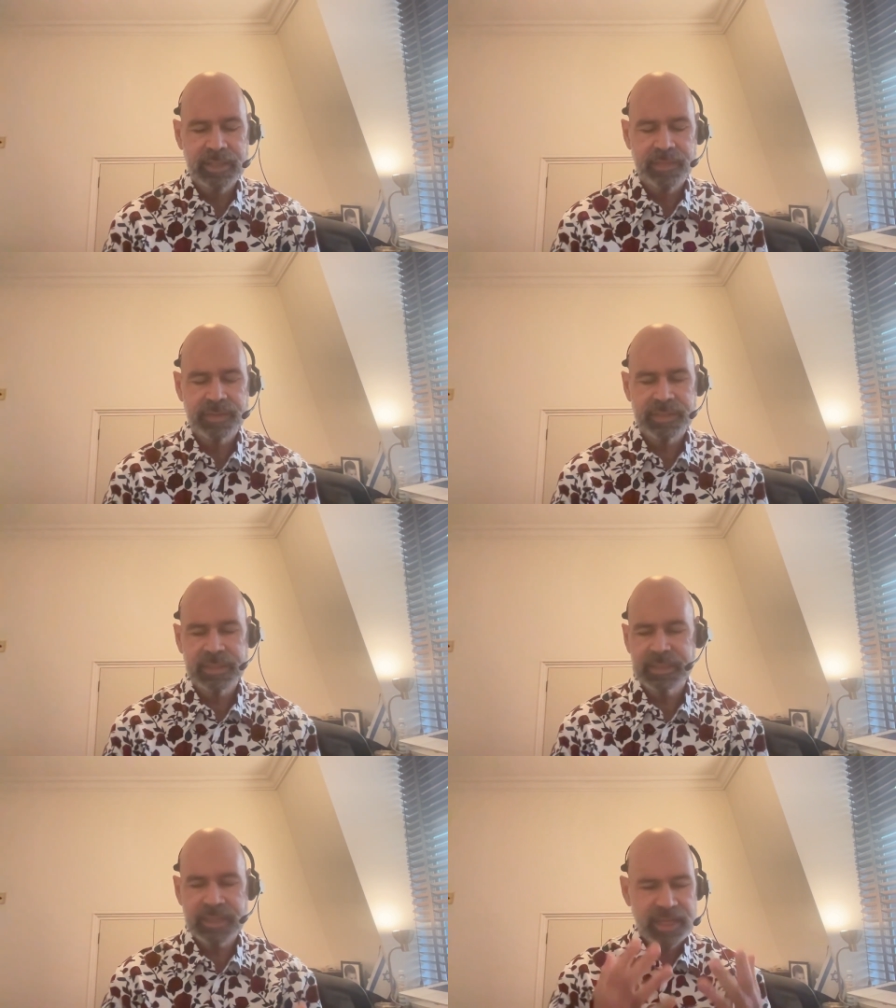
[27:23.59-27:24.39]
there's
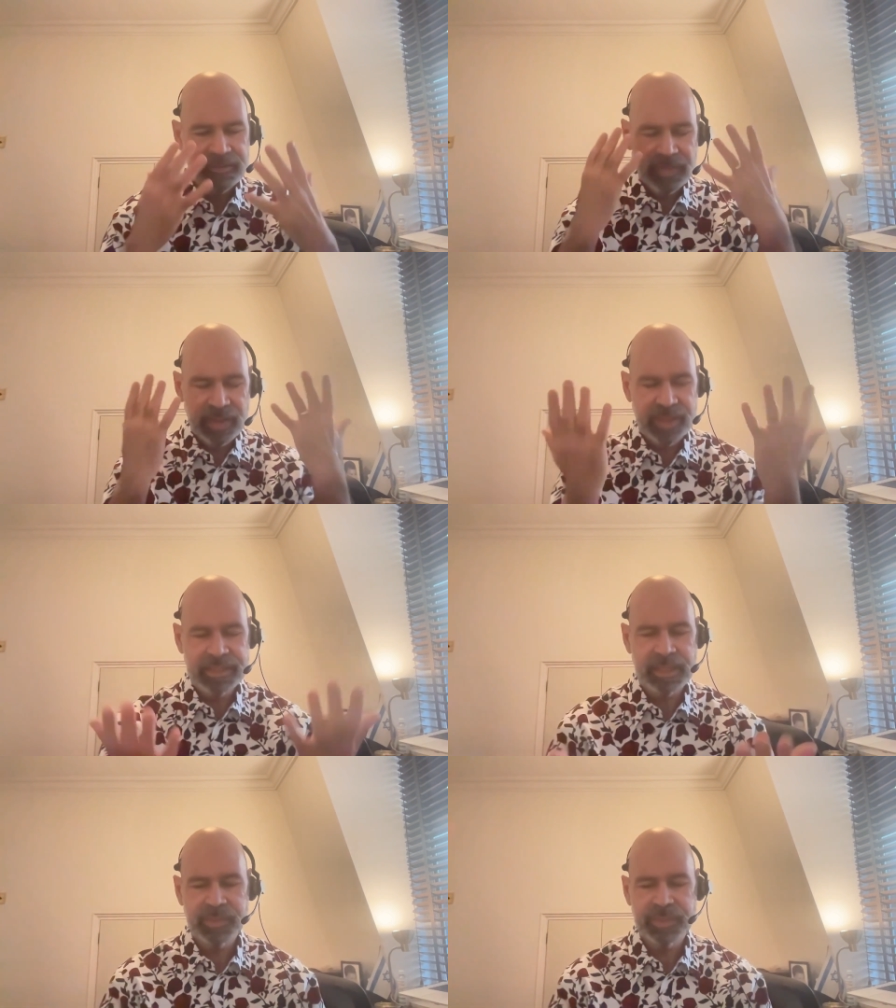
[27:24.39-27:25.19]
this kind of
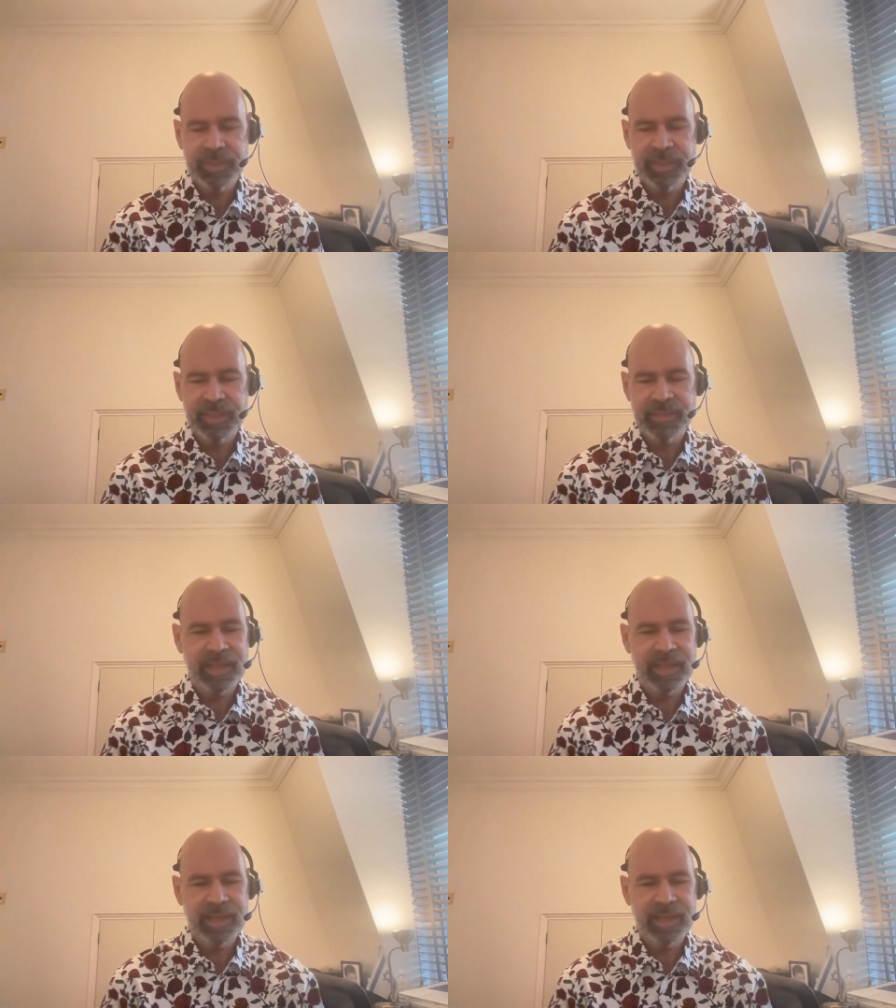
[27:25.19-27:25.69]
assumption that